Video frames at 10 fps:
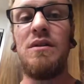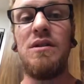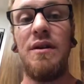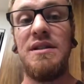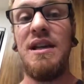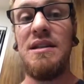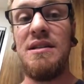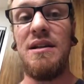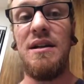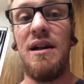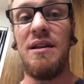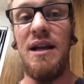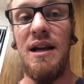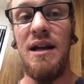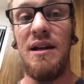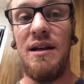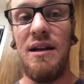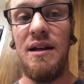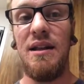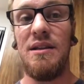So I tested it on that,
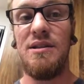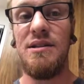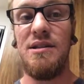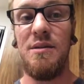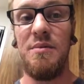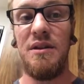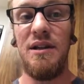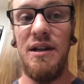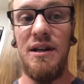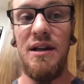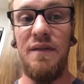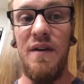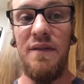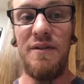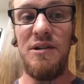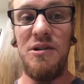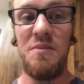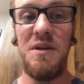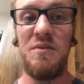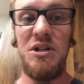and then stupidly enough, after it
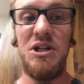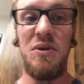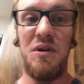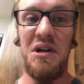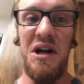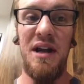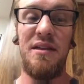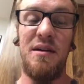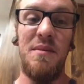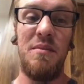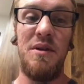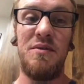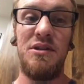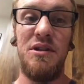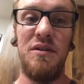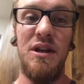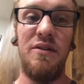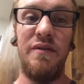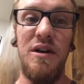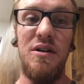told me it was shorting, I thought maybe it was too low
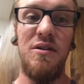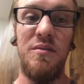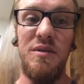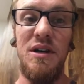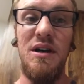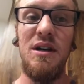of ohms.